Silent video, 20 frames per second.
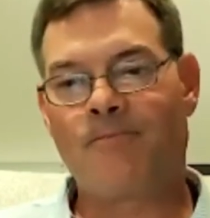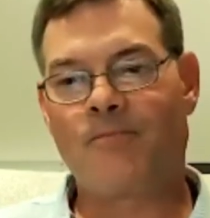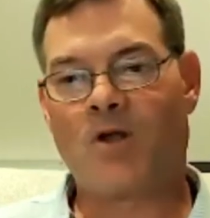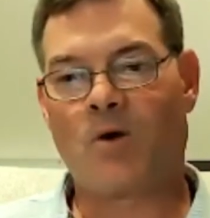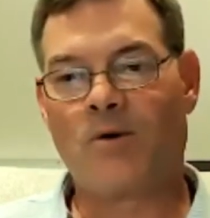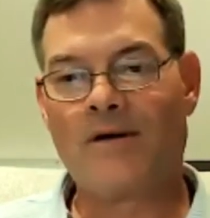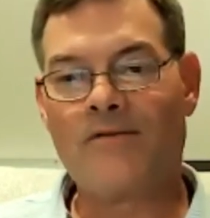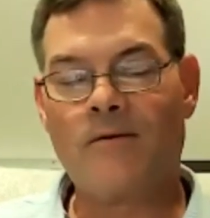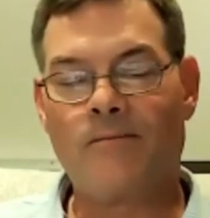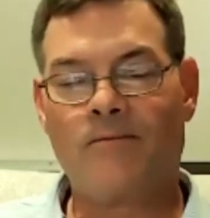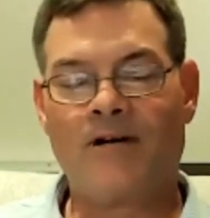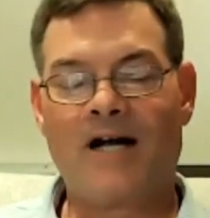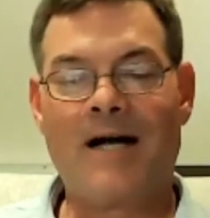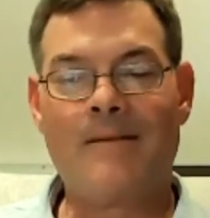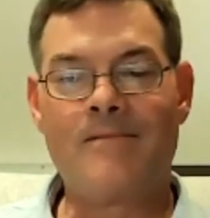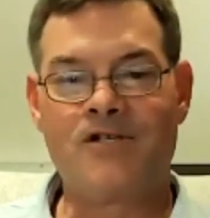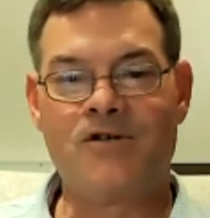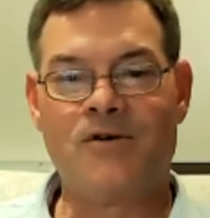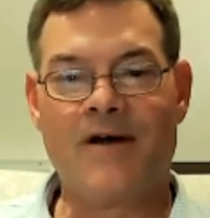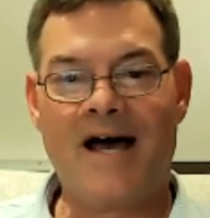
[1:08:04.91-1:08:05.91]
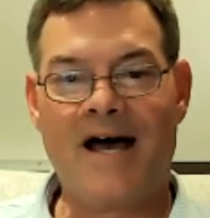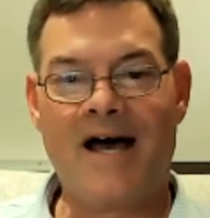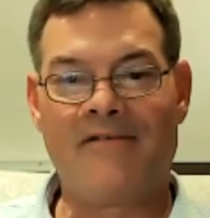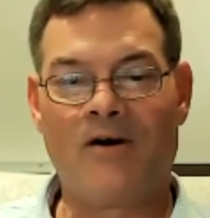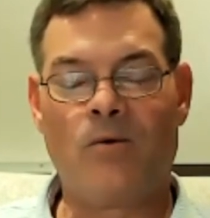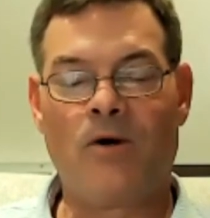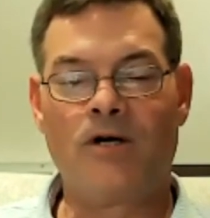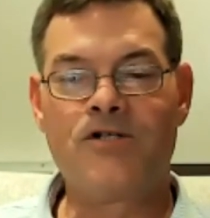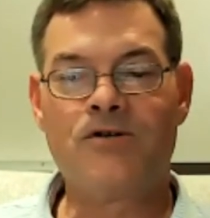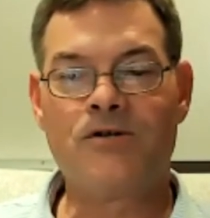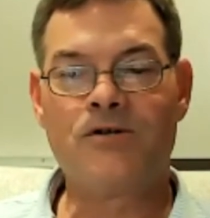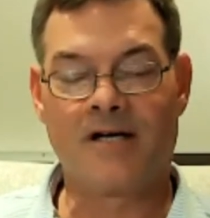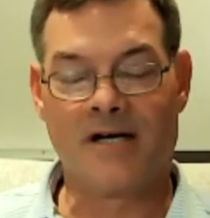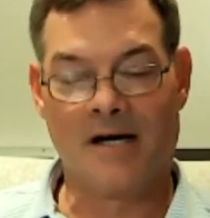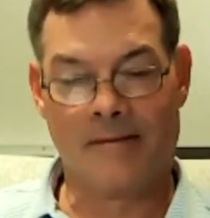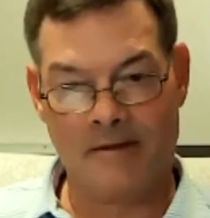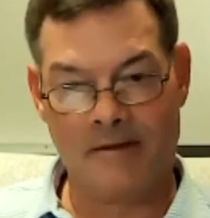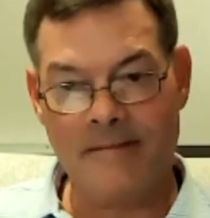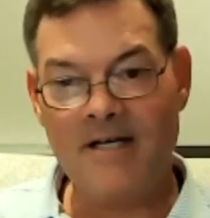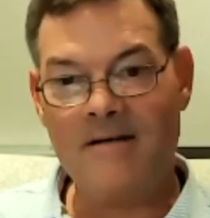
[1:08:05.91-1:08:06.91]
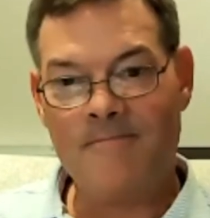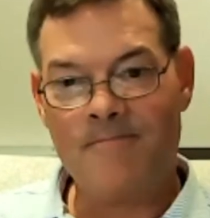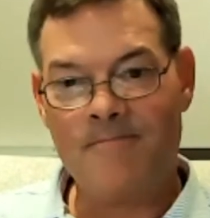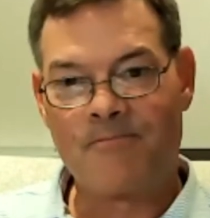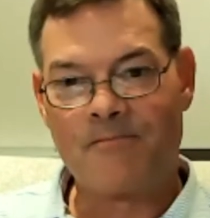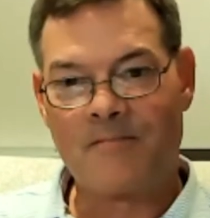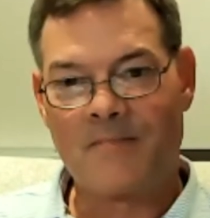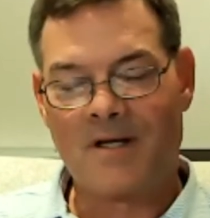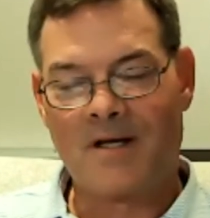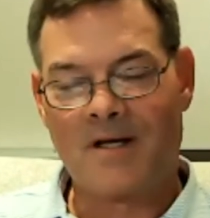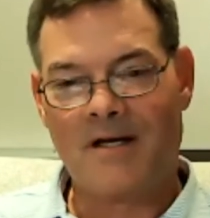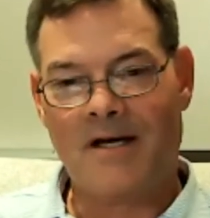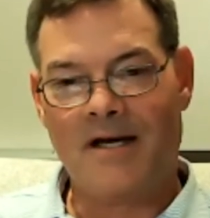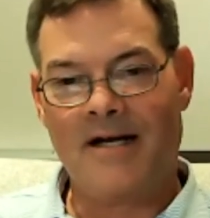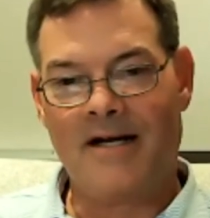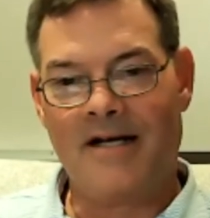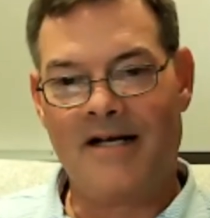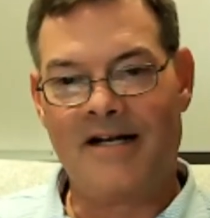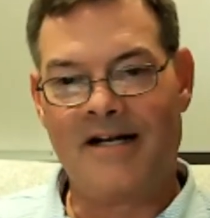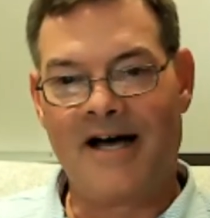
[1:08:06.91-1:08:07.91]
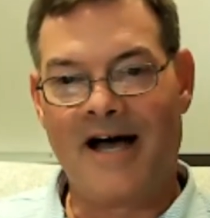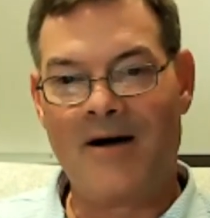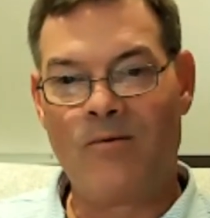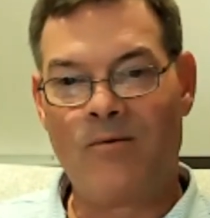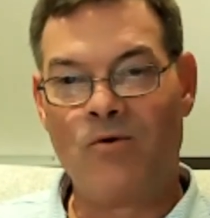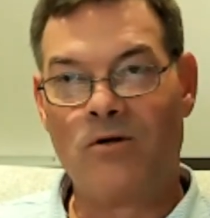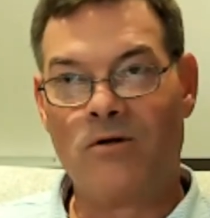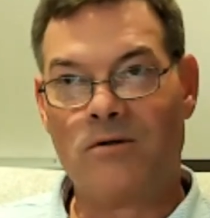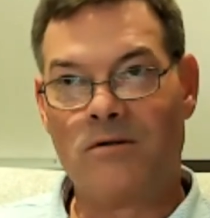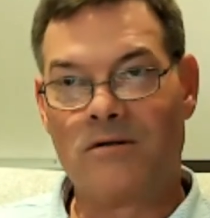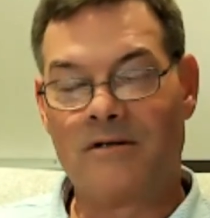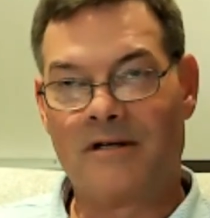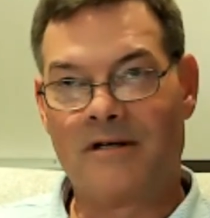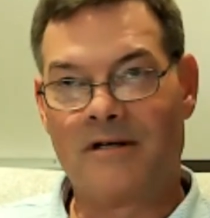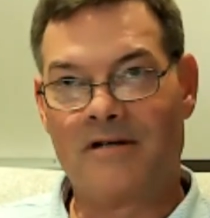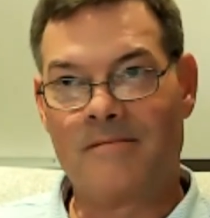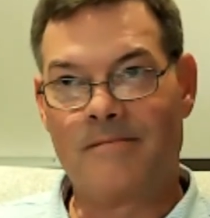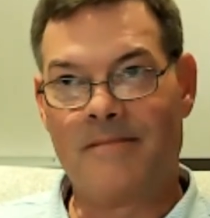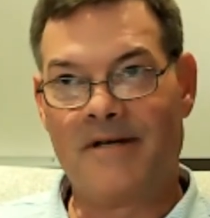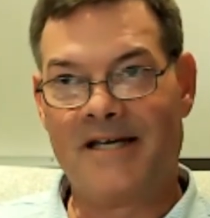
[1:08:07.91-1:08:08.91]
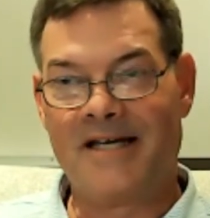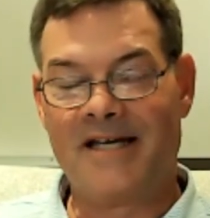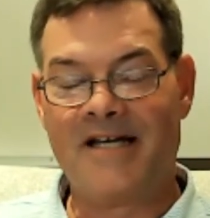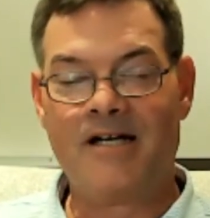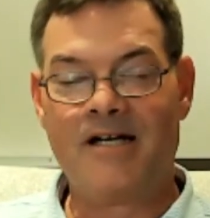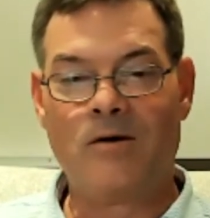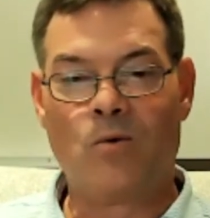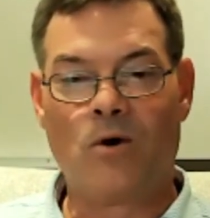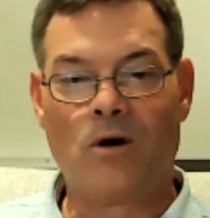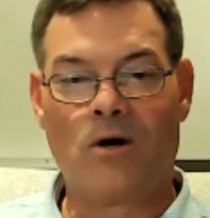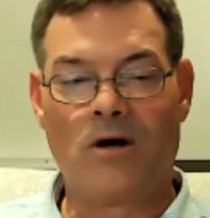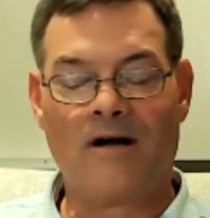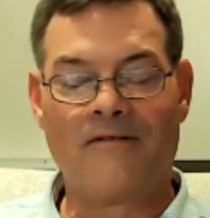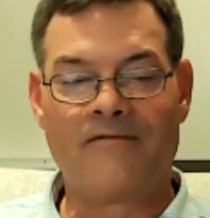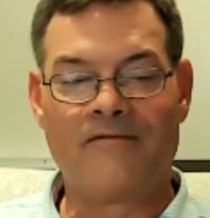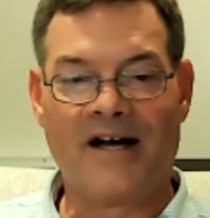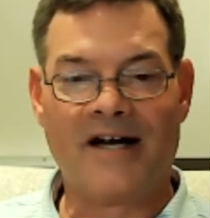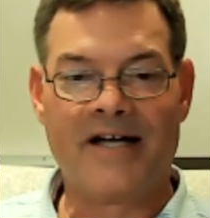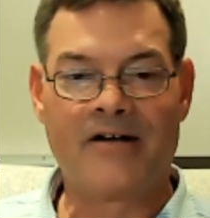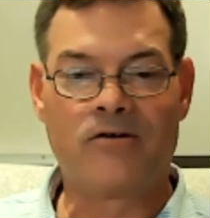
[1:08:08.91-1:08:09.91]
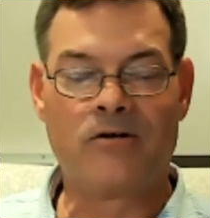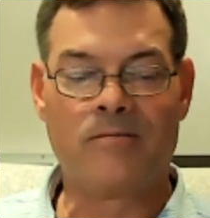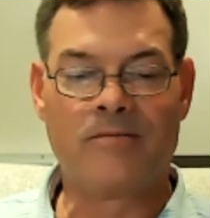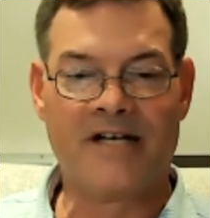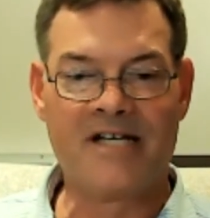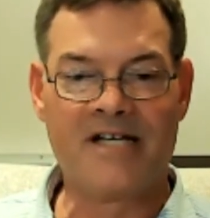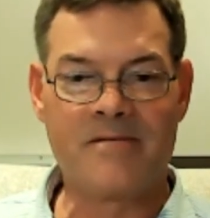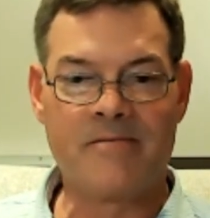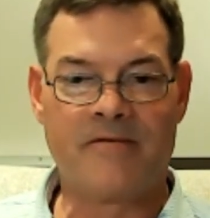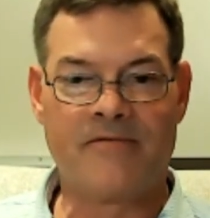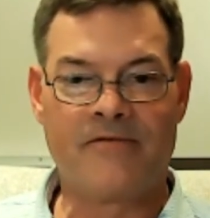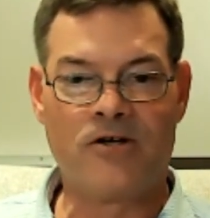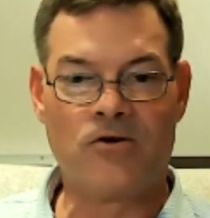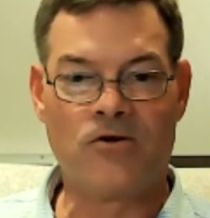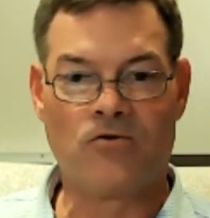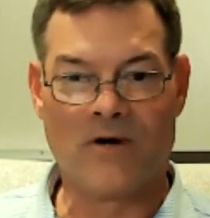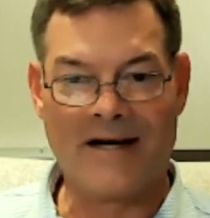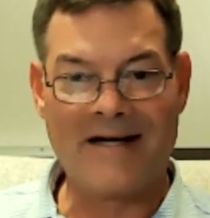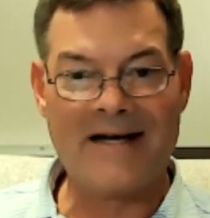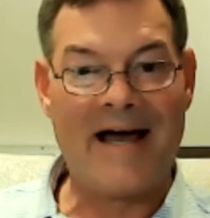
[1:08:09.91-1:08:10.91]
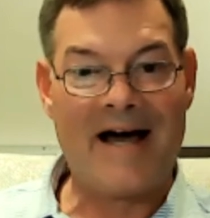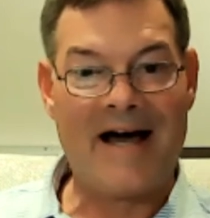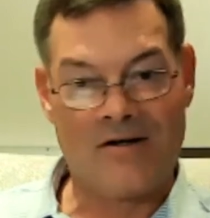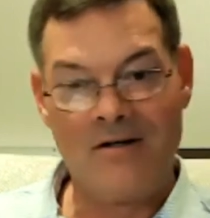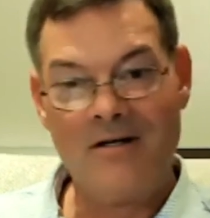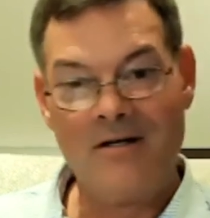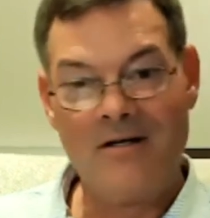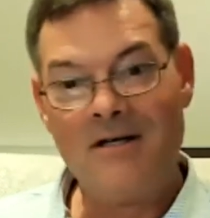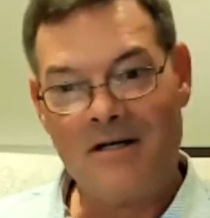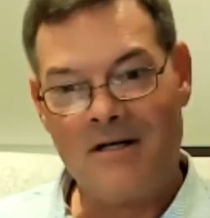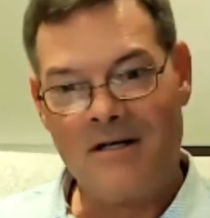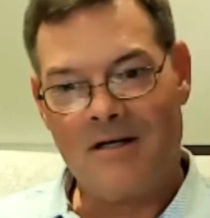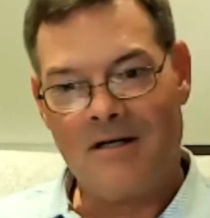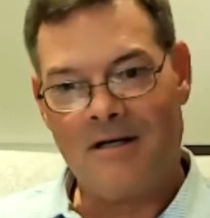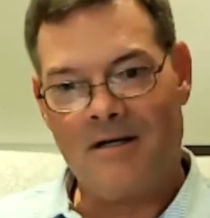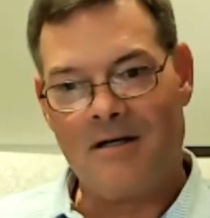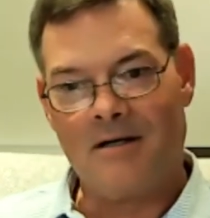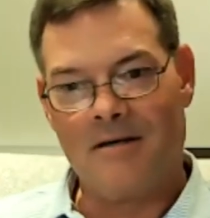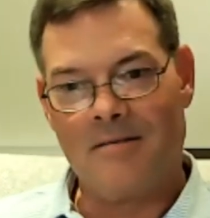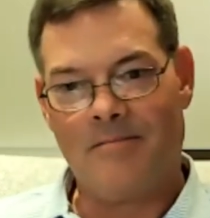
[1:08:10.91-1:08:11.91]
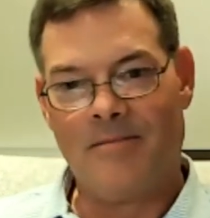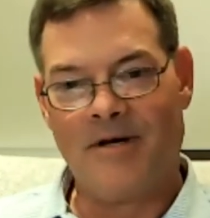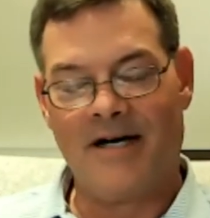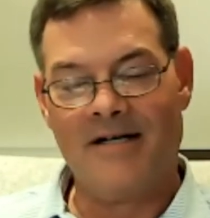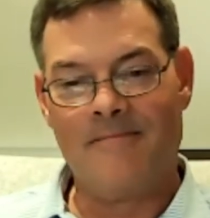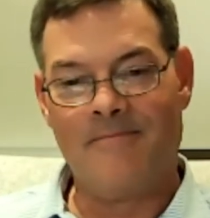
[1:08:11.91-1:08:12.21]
whatever problems you have, I want you to come to me, and I will begin to work on finding a replacement for you right now. But